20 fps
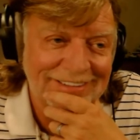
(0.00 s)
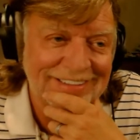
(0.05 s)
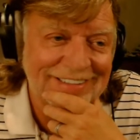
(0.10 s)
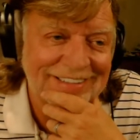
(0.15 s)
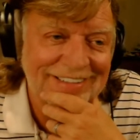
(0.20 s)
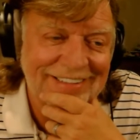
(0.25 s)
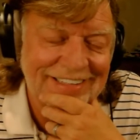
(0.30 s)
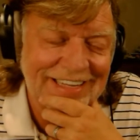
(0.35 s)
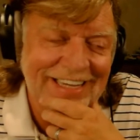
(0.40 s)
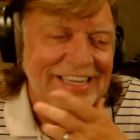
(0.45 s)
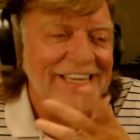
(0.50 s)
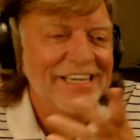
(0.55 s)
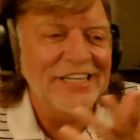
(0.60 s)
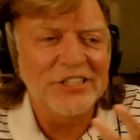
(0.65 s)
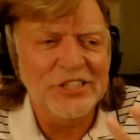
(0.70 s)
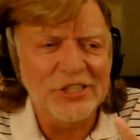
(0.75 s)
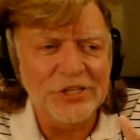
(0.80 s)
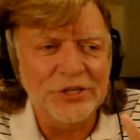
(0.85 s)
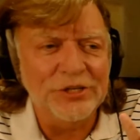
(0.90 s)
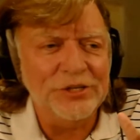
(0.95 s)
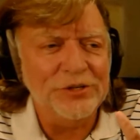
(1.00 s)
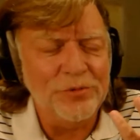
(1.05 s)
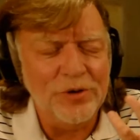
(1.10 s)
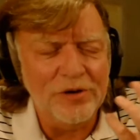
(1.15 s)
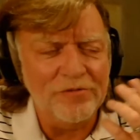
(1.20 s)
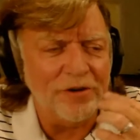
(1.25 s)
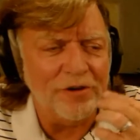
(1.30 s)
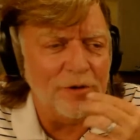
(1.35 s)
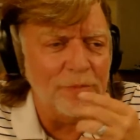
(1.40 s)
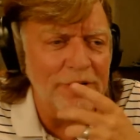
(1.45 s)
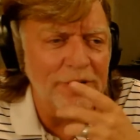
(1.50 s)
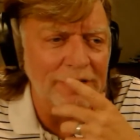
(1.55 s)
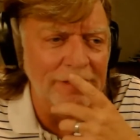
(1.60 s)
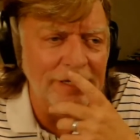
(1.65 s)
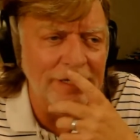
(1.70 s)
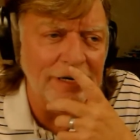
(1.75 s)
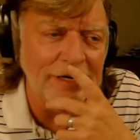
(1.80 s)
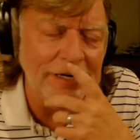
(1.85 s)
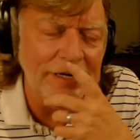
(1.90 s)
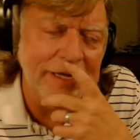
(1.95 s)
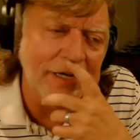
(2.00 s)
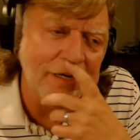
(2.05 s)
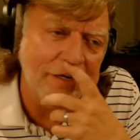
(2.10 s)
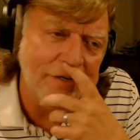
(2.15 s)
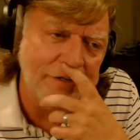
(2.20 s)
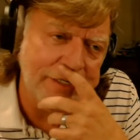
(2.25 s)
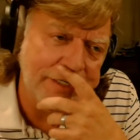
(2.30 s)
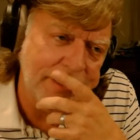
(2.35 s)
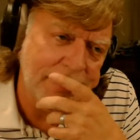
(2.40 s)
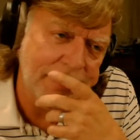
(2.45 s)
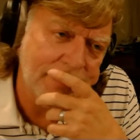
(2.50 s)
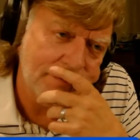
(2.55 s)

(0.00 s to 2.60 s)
Like you do. And we've all been there. Yeah, go ahead.